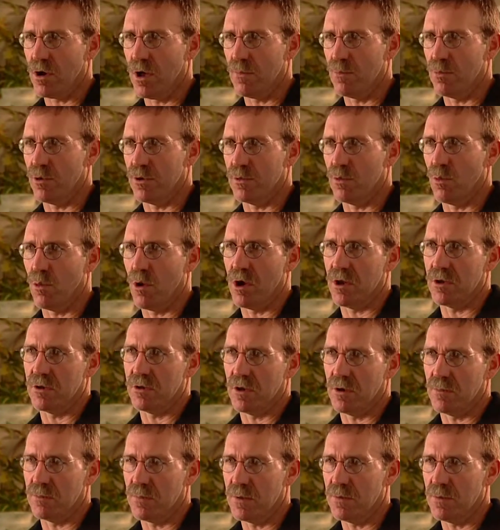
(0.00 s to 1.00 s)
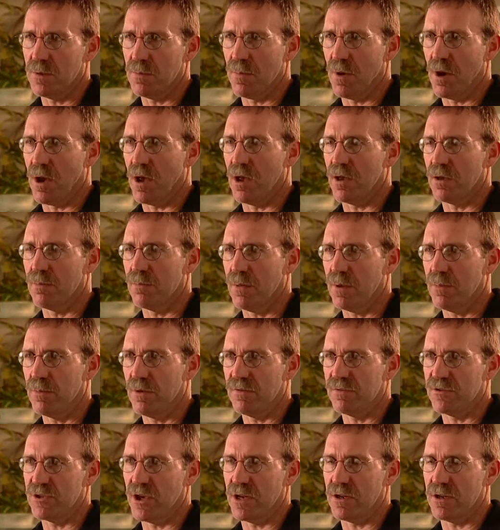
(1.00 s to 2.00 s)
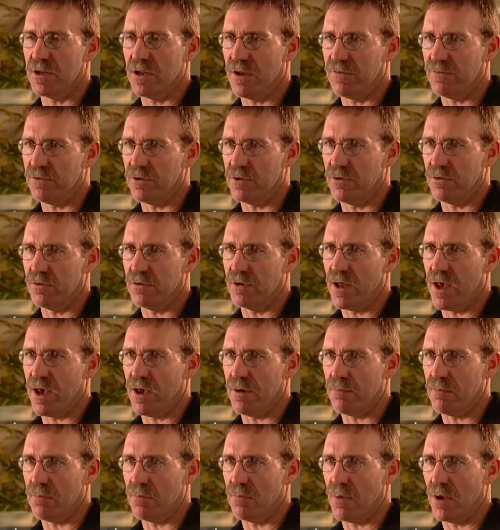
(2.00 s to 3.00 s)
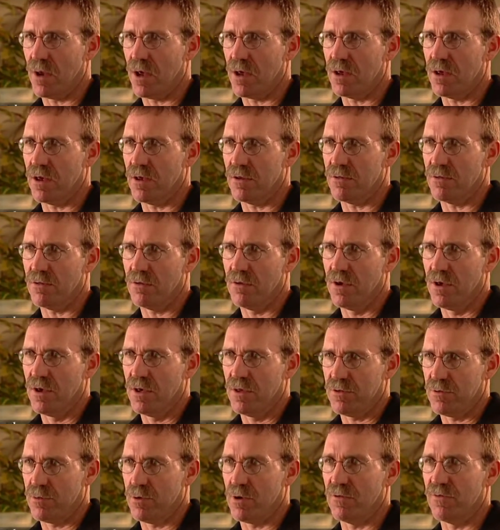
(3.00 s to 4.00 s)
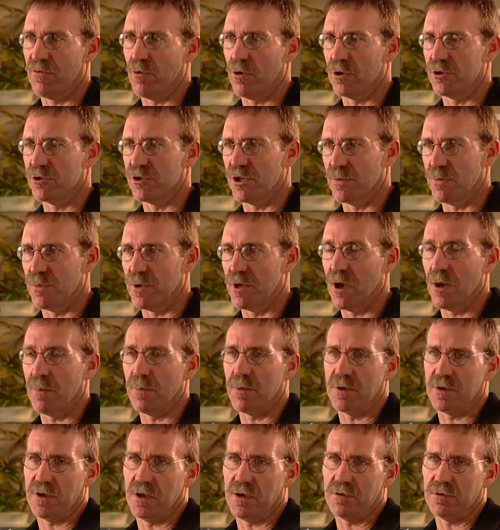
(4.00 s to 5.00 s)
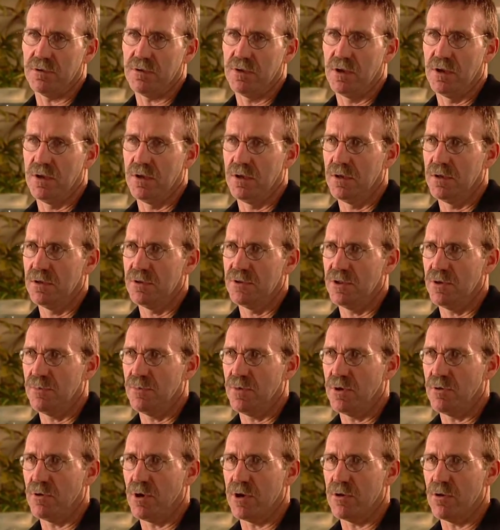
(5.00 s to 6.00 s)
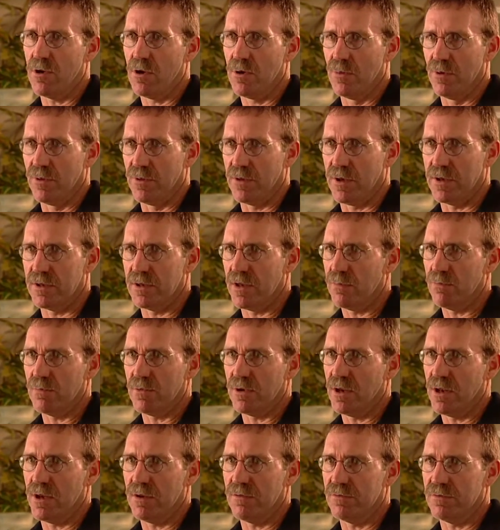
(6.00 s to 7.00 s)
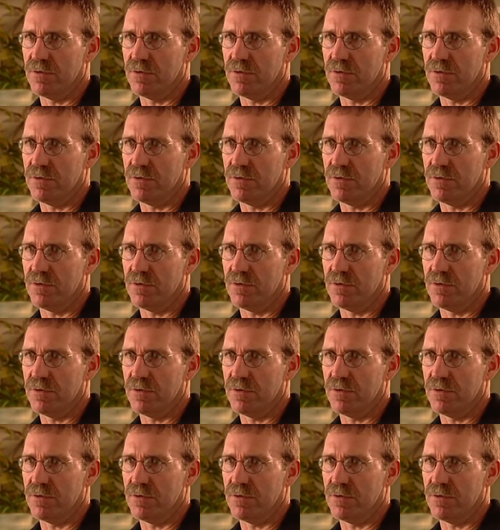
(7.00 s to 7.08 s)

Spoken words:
up with one, maybe if she had an afternoon nap, by 3 or 4 she'd be up, and then she'd be quite normal, and then we'd have